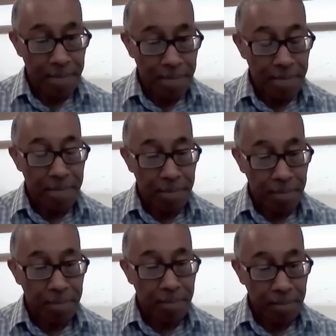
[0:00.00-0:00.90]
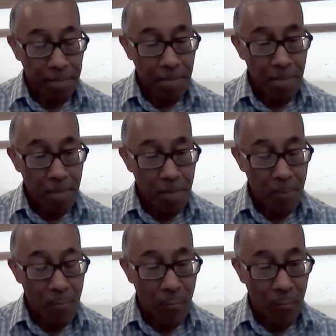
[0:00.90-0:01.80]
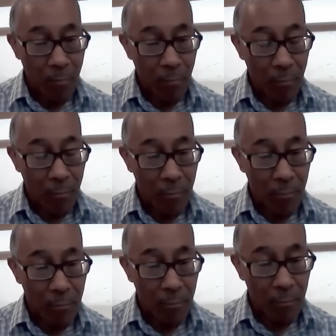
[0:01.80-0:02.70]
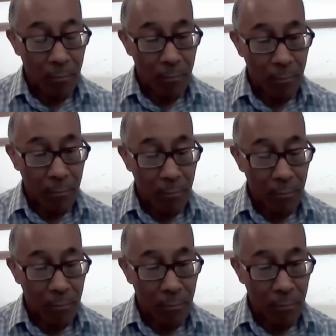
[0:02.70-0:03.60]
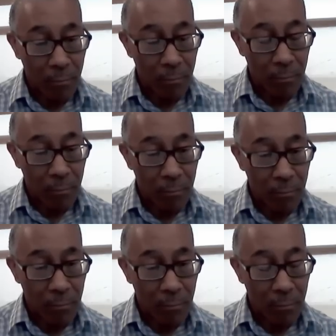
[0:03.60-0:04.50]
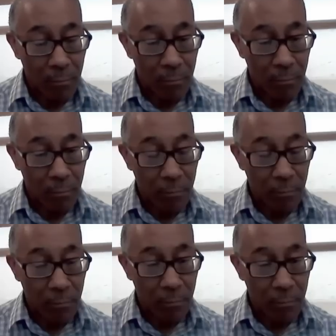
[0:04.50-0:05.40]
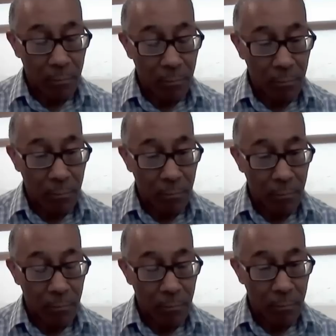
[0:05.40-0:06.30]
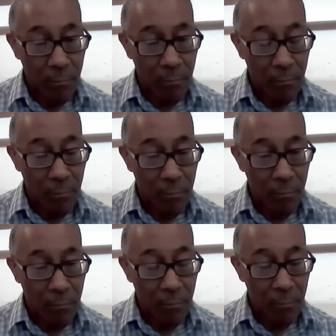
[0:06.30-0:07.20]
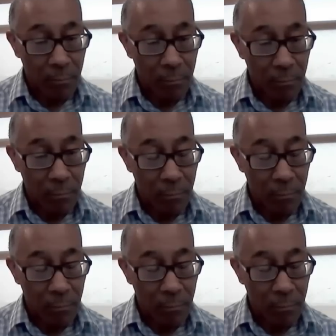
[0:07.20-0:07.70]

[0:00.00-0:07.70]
[no speech]